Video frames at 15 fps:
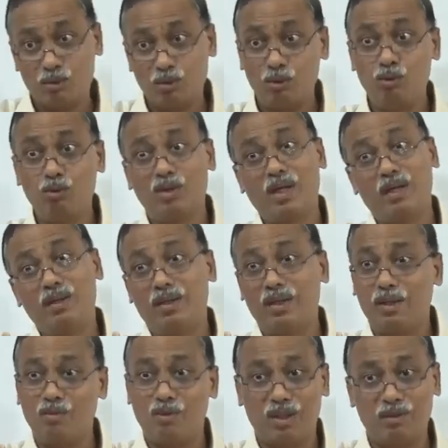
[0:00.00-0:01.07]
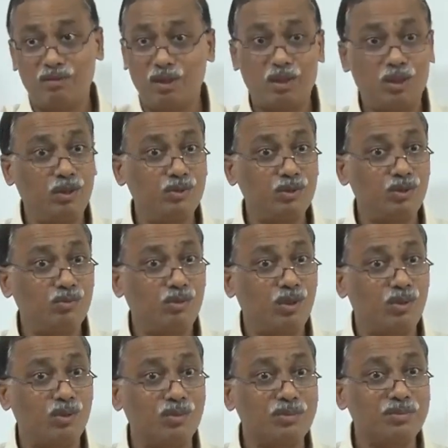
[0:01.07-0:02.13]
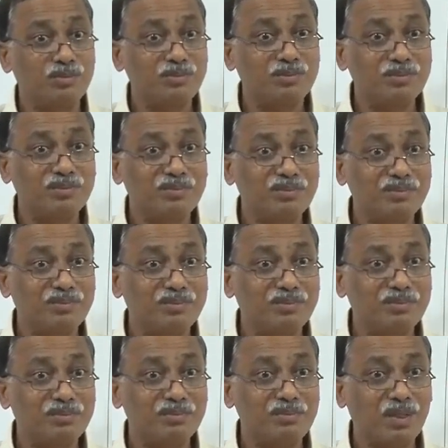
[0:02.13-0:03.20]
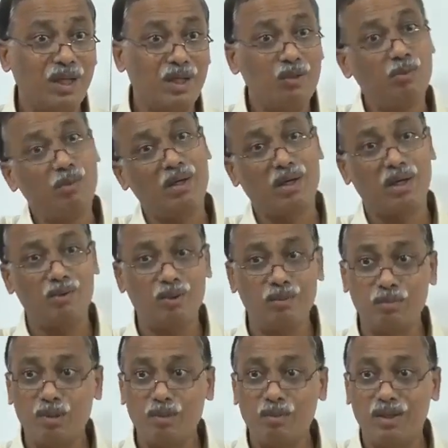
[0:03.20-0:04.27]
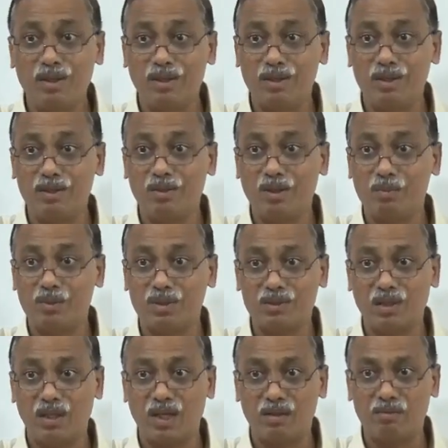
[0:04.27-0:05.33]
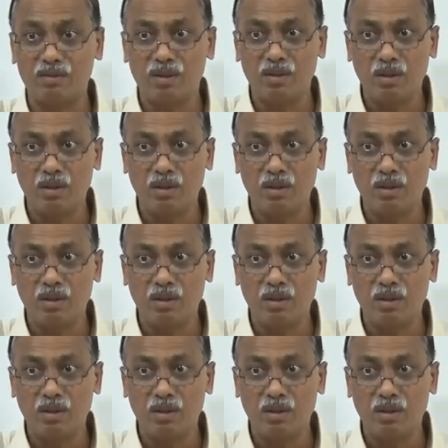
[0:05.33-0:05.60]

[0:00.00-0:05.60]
you can take whatever clues you want to and you may try to implement it in your personal life.